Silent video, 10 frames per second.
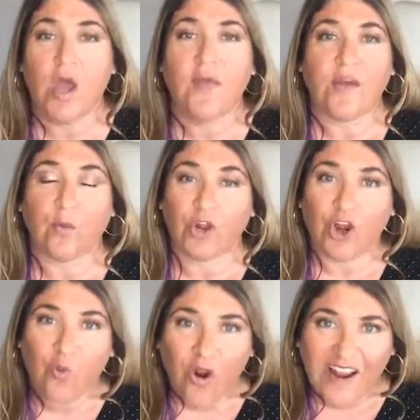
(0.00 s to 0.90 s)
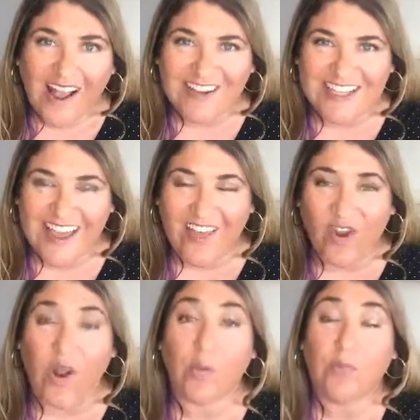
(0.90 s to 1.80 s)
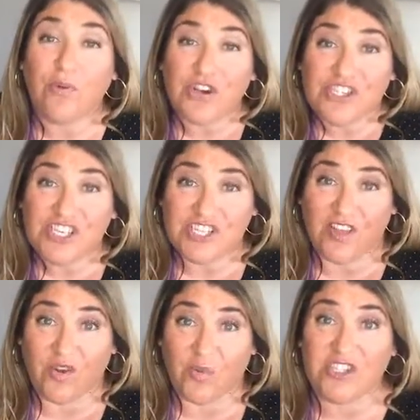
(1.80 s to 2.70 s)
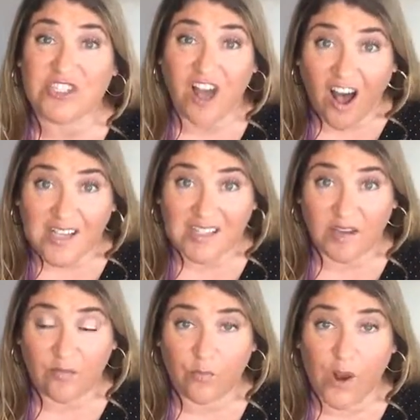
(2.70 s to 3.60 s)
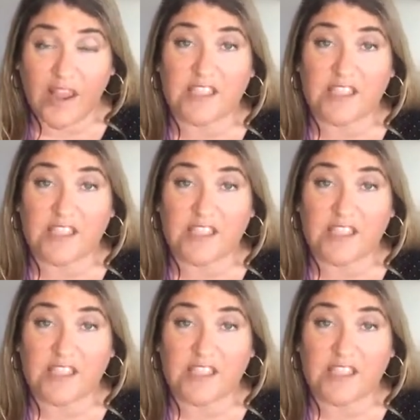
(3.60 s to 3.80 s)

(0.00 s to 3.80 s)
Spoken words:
that we're going to work out together, and we push each other, which is awesome, right?